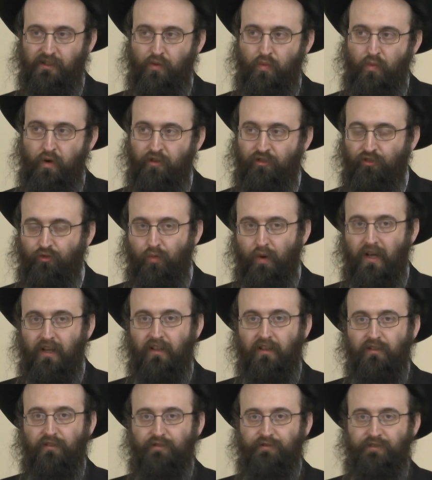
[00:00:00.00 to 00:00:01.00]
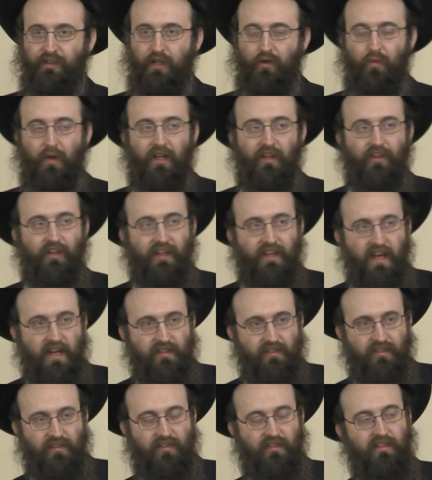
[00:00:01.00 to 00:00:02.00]
wished farewell the
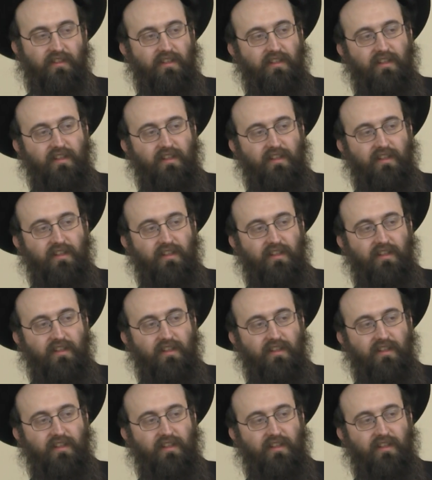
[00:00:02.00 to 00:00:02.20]
guest